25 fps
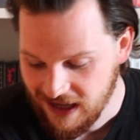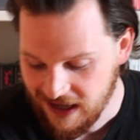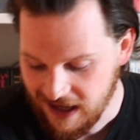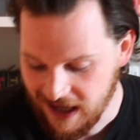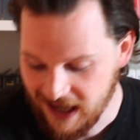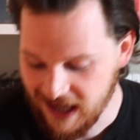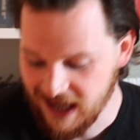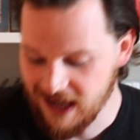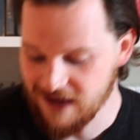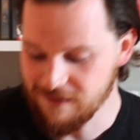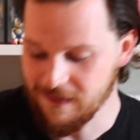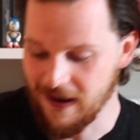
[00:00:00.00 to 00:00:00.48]

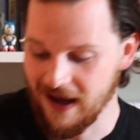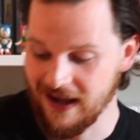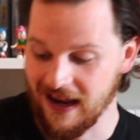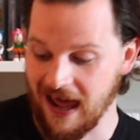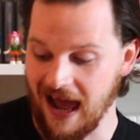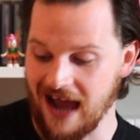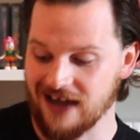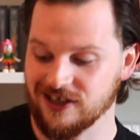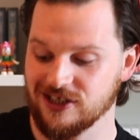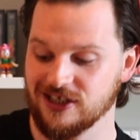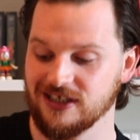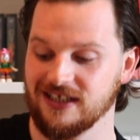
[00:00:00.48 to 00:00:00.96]
And
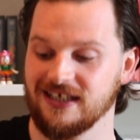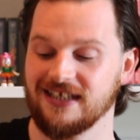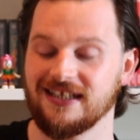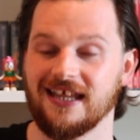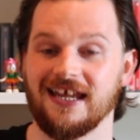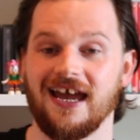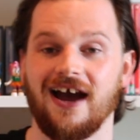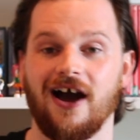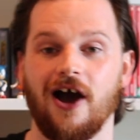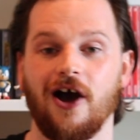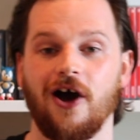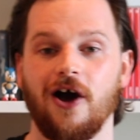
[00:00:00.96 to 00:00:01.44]
actually,
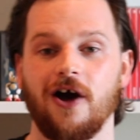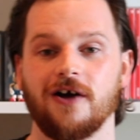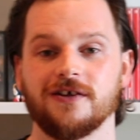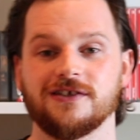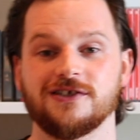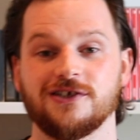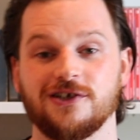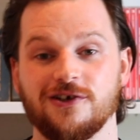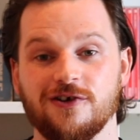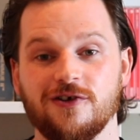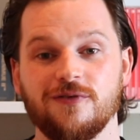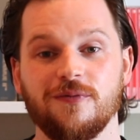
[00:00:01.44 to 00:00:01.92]
there are
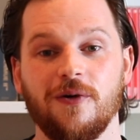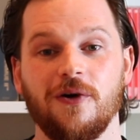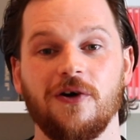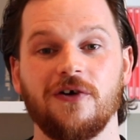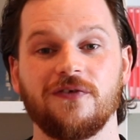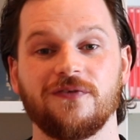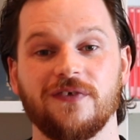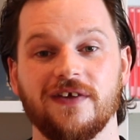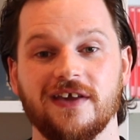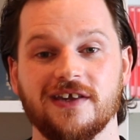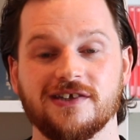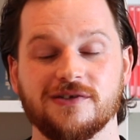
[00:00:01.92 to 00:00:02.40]
2
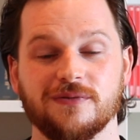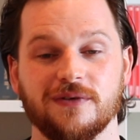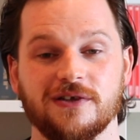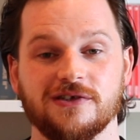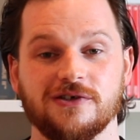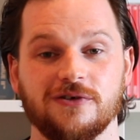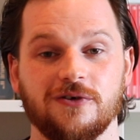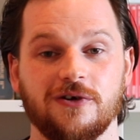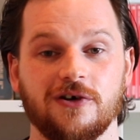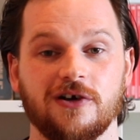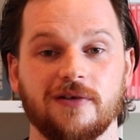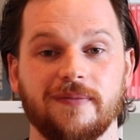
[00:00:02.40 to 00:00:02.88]
more things I want
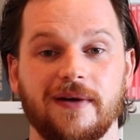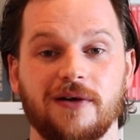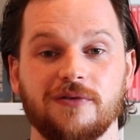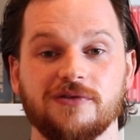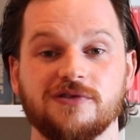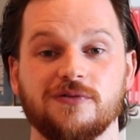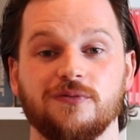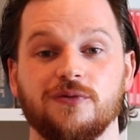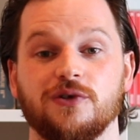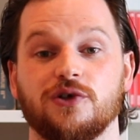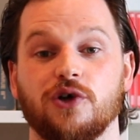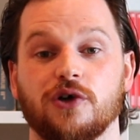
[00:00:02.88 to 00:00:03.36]
to talk
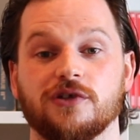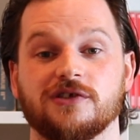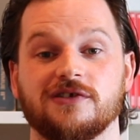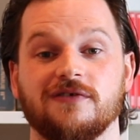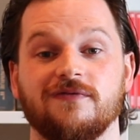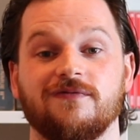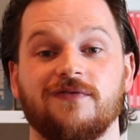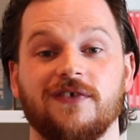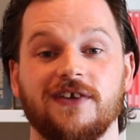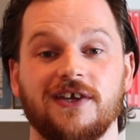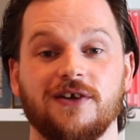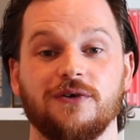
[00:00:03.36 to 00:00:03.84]
about. We've got
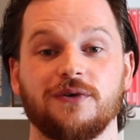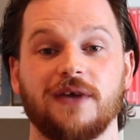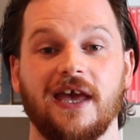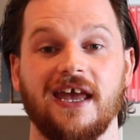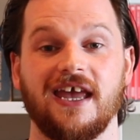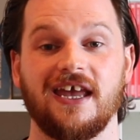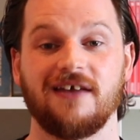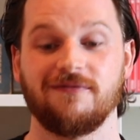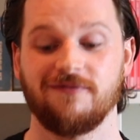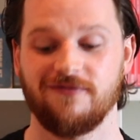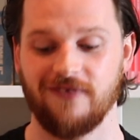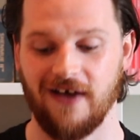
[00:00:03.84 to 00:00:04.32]
some video
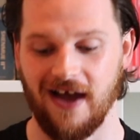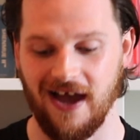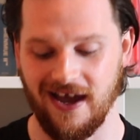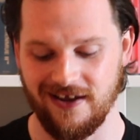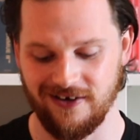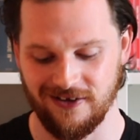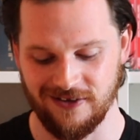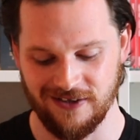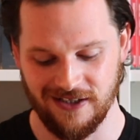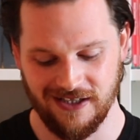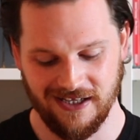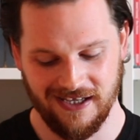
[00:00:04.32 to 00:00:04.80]
game
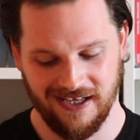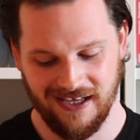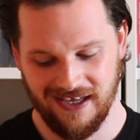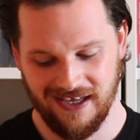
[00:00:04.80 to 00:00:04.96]
vinyl.